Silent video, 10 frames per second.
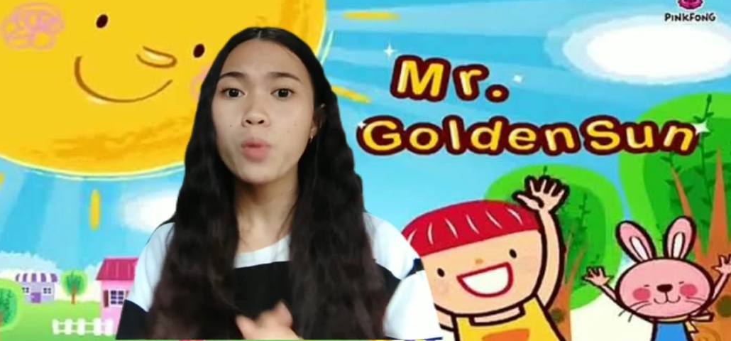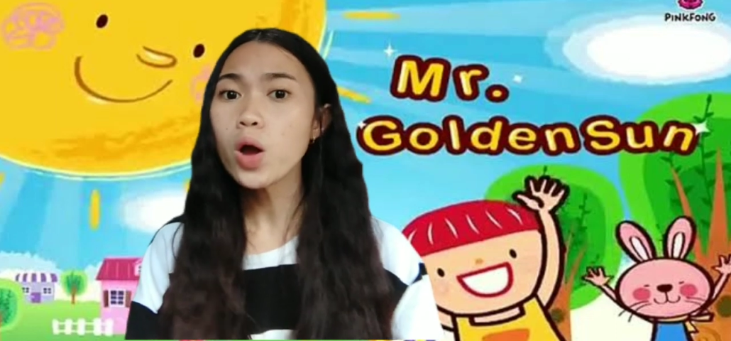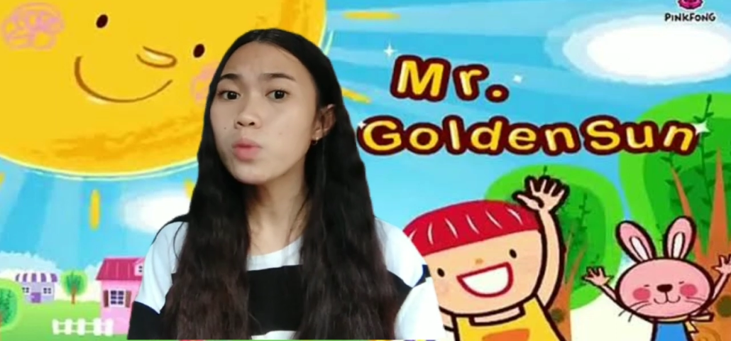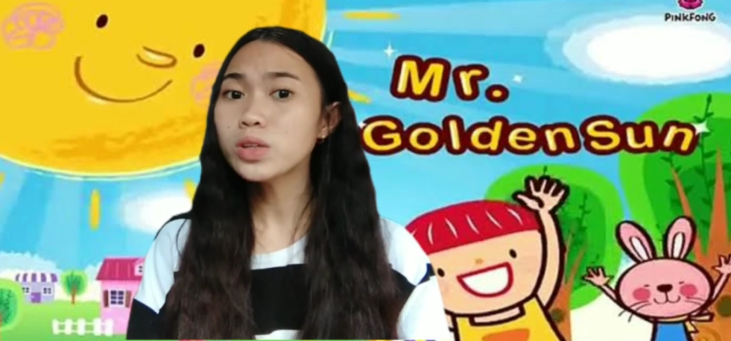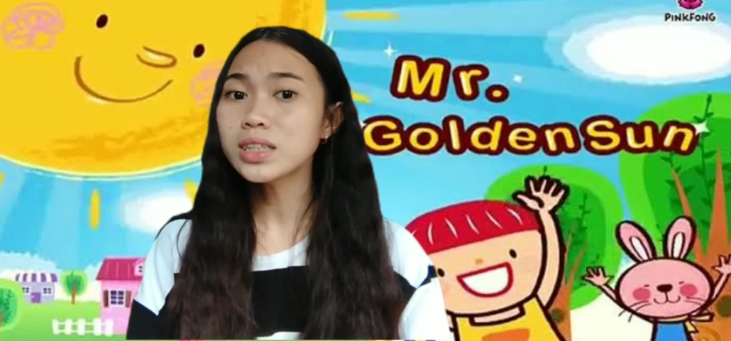
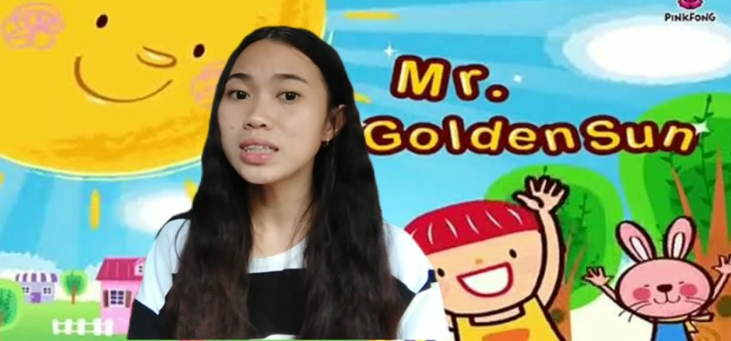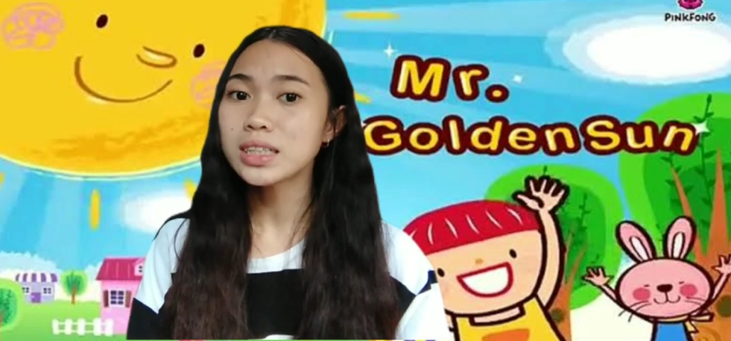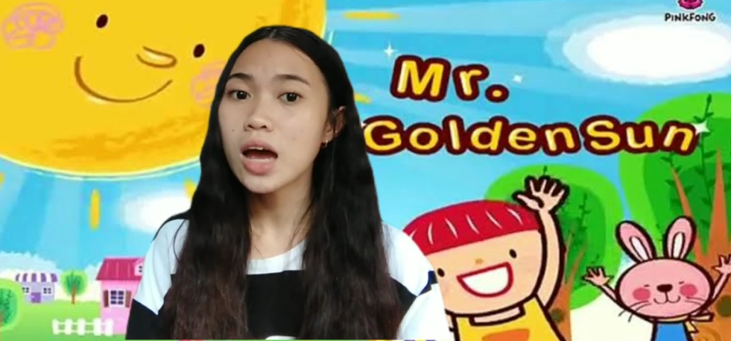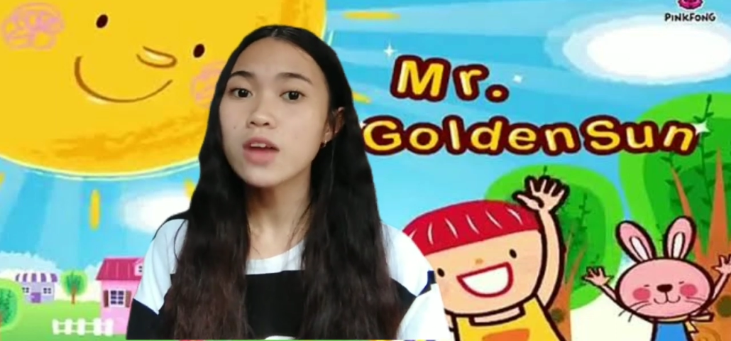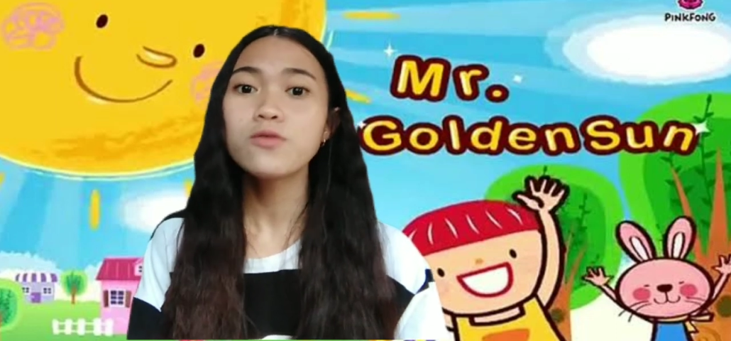poem was
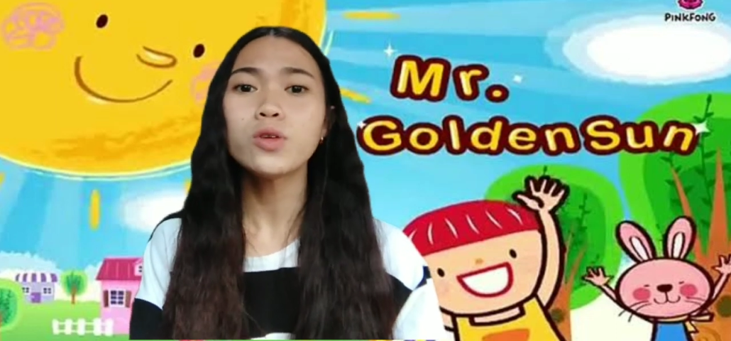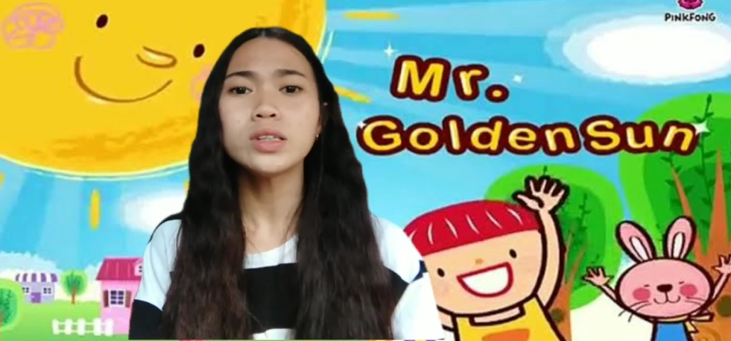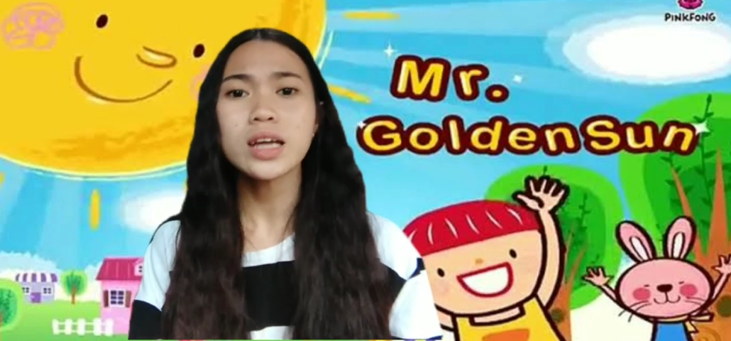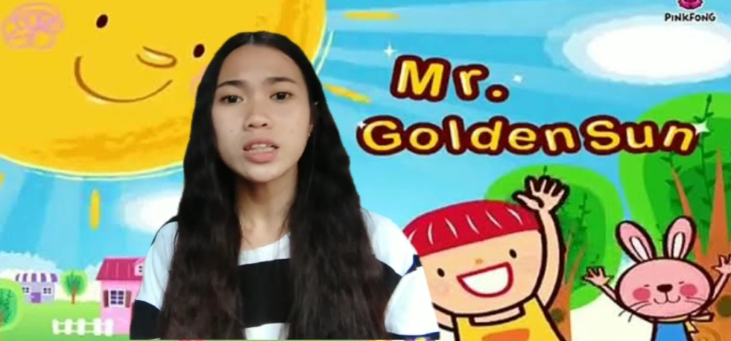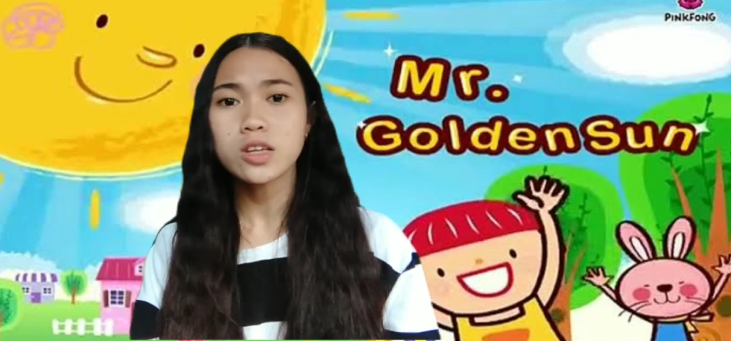designed
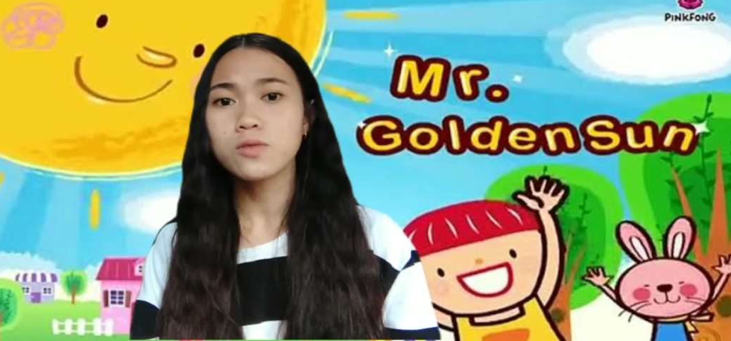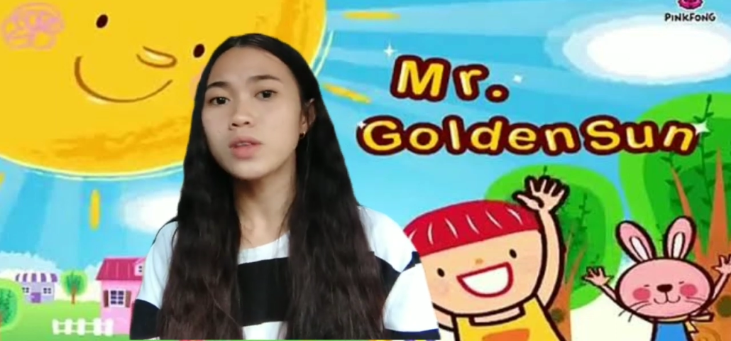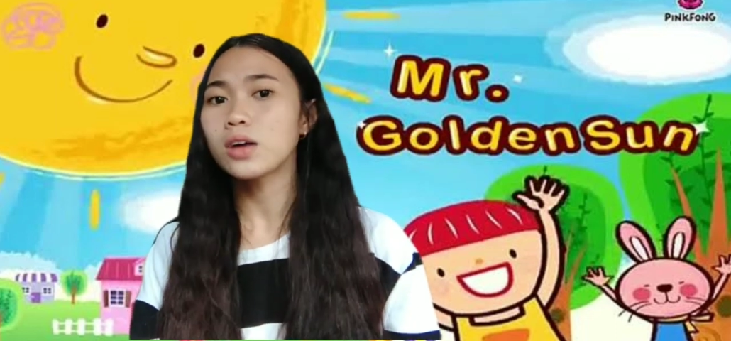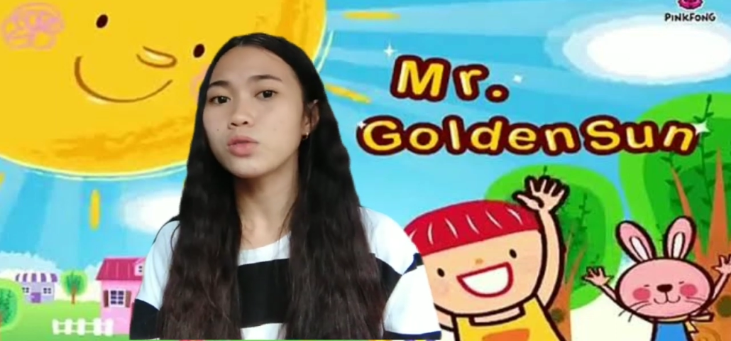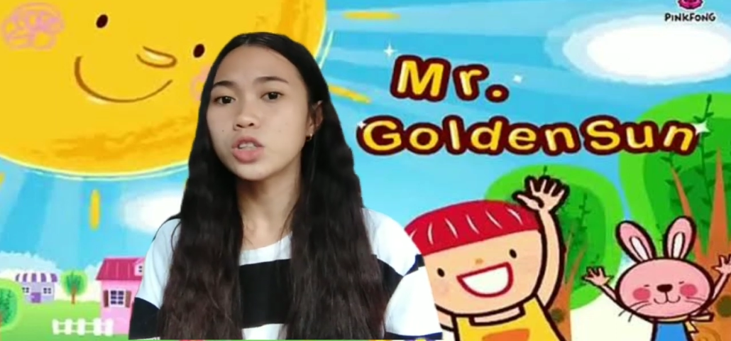for
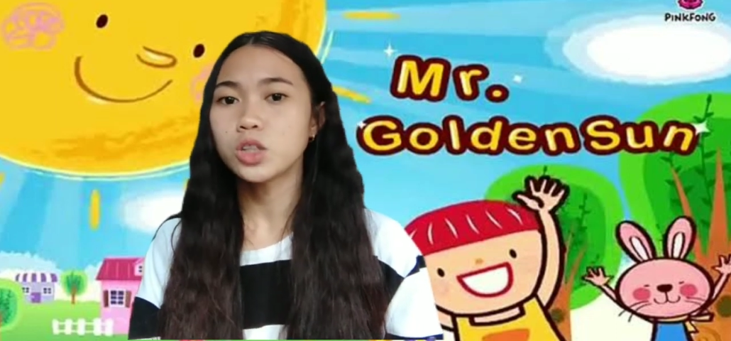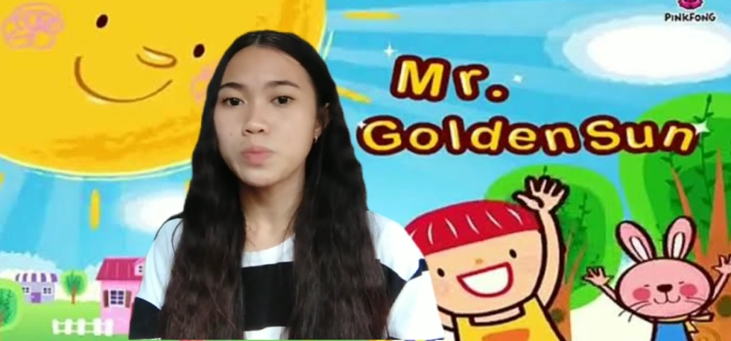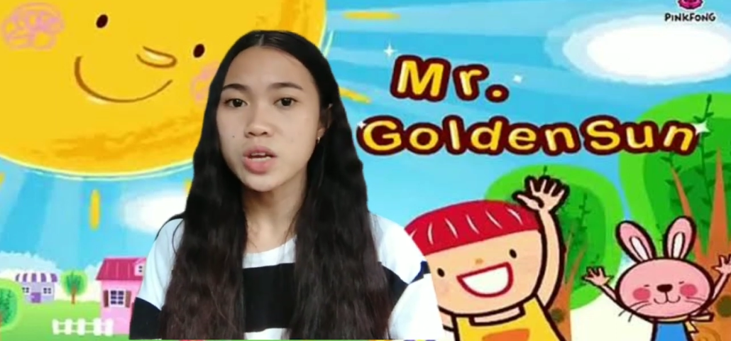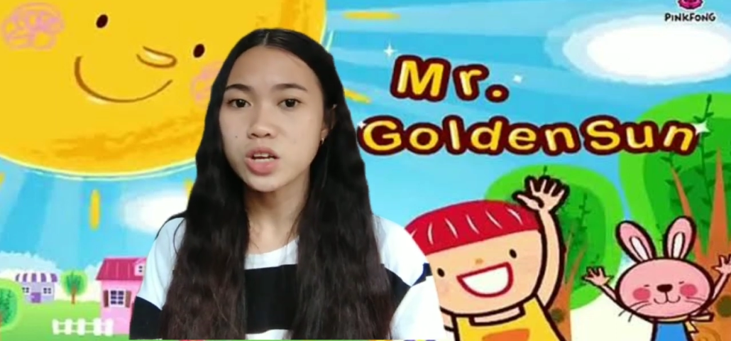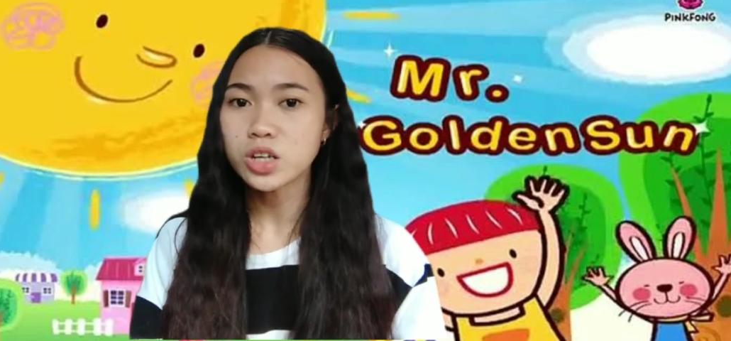native language
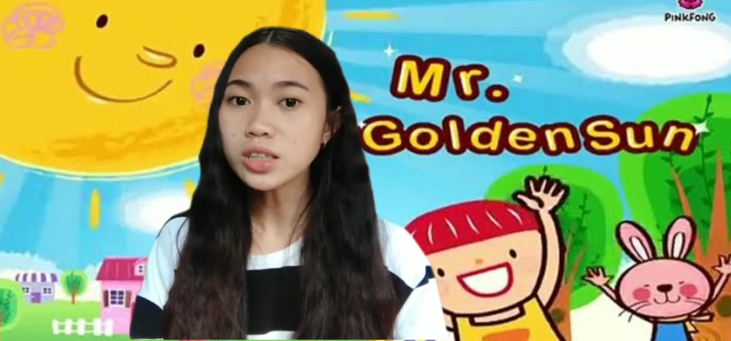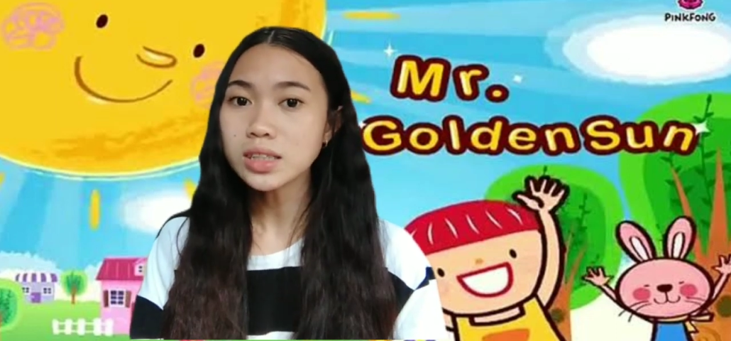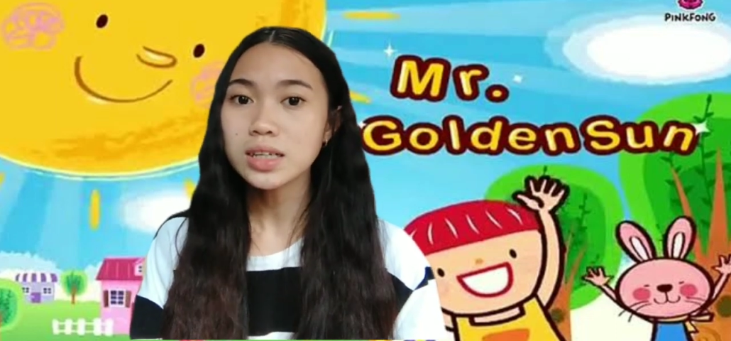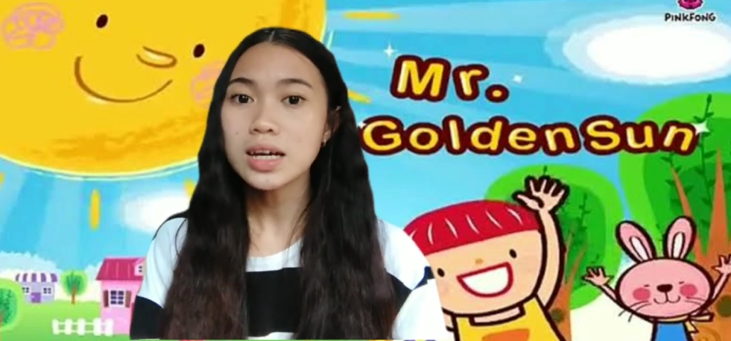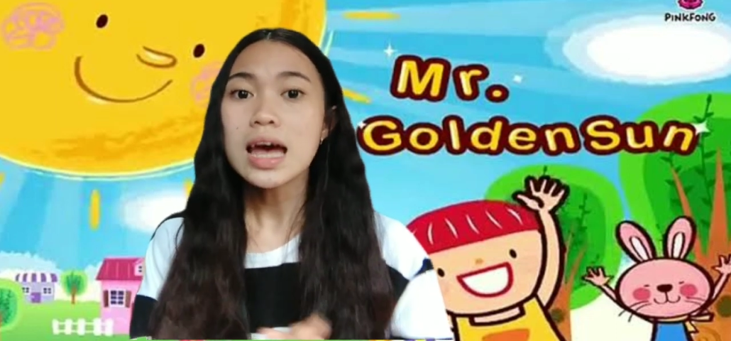
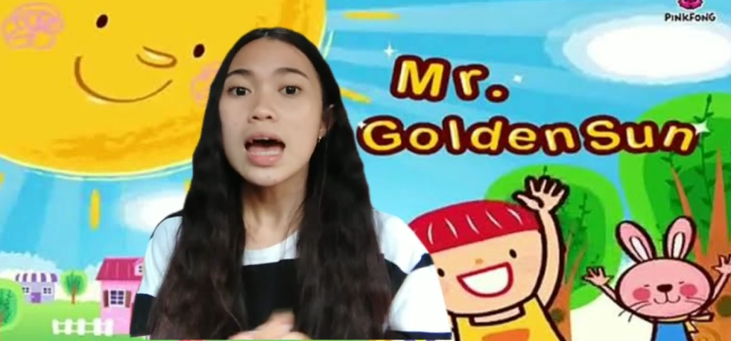speakers